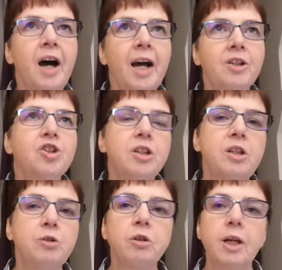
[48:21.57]
actually
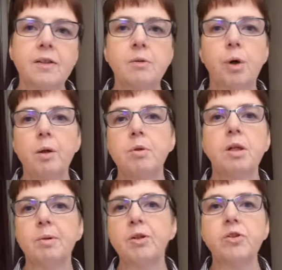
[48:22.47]
you can get away with
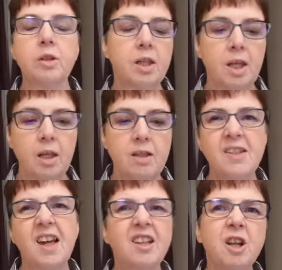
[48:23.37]
it because of the ease.
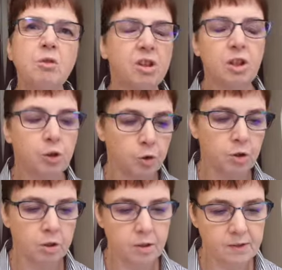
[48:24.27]
I don't think you could
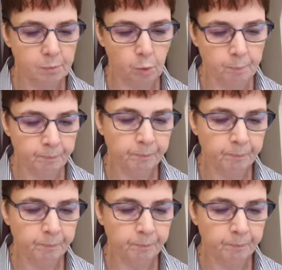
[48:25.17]
on this one.